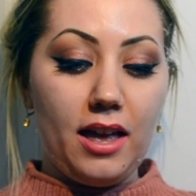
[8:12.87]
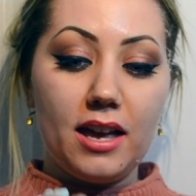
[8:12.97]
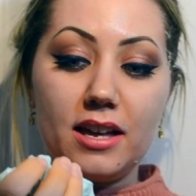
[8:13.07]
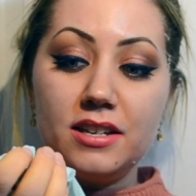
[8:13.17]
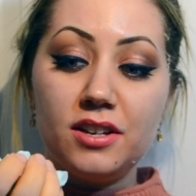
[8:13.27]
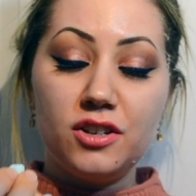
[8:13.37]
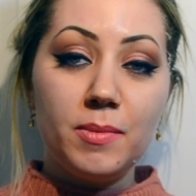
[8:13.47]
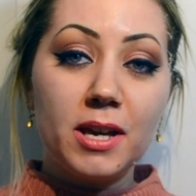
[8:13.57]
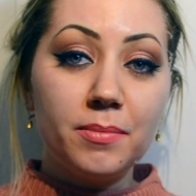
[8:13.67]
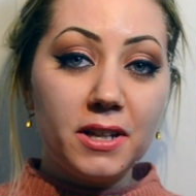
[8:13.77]
And to
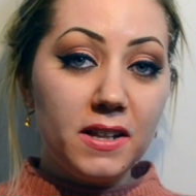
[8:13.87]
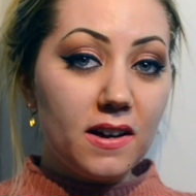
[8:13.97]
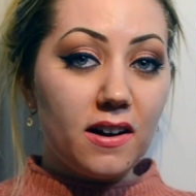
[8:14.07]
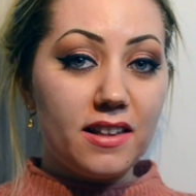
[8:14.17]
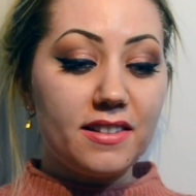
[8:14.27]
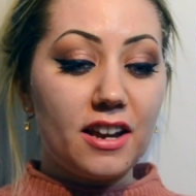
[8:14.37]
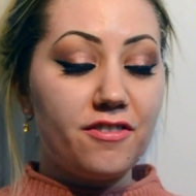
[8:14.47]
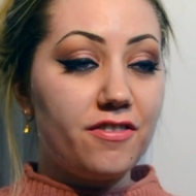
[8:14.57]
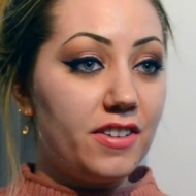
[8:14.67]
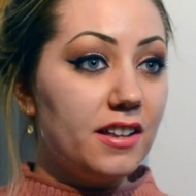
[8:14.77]
be completely honest, I
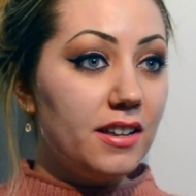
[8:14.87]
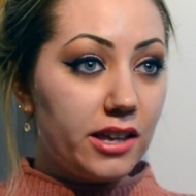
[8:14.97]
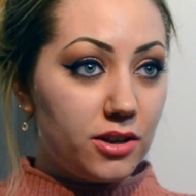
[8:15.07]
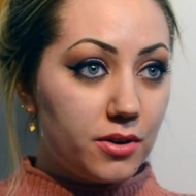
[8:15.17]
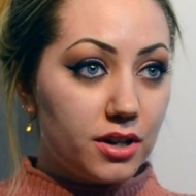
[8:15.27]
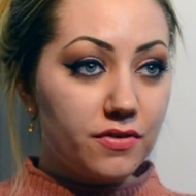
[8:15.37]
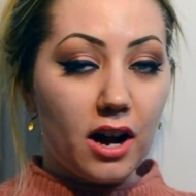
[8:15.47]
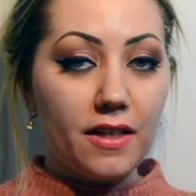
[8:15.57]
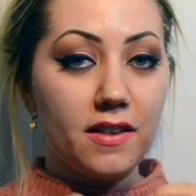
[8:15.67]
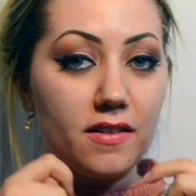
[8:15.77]
feel like you could have
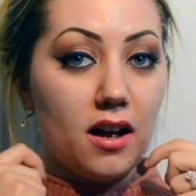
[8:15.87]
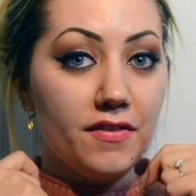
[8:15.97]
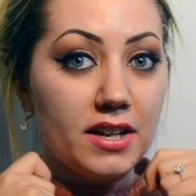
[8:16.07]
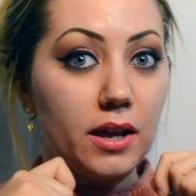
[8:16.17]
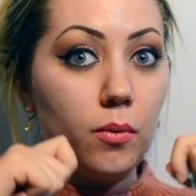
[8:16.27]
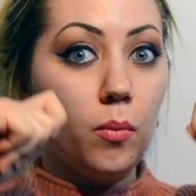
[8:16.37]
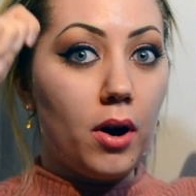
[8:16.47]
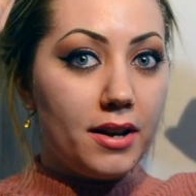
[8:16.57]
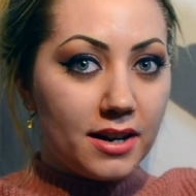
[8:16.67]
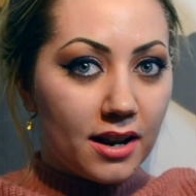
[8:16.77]
gotten this off in like
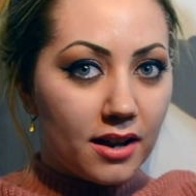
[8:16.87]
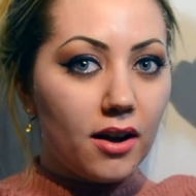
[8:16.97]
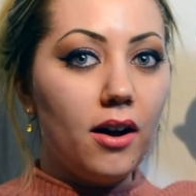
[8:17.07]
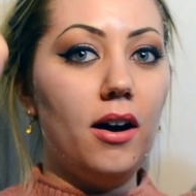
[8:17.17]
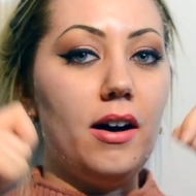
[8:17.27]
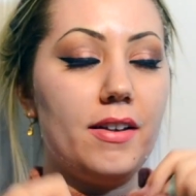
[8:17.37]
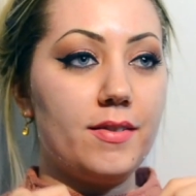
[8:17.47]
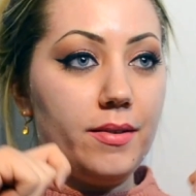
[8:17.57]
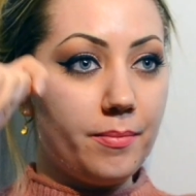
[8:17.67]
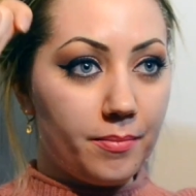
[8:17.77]
one
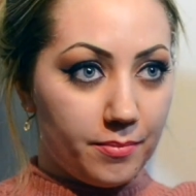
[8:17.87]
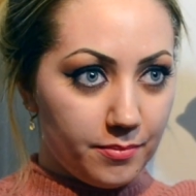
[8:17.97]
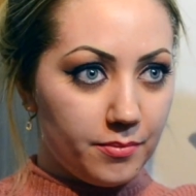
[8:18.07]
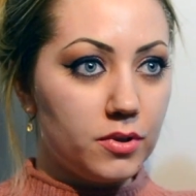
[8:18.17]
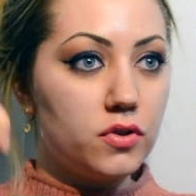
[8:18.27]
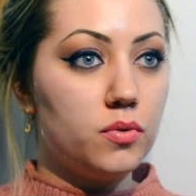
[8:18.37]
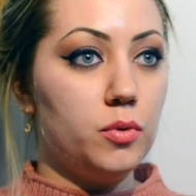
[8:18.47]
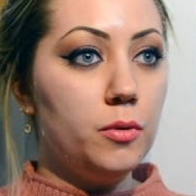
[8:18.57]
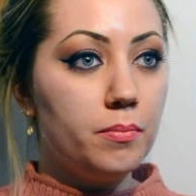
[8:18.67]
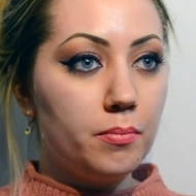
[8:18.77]
awesome
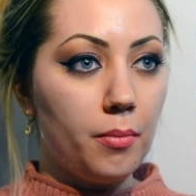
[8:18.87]
swoop,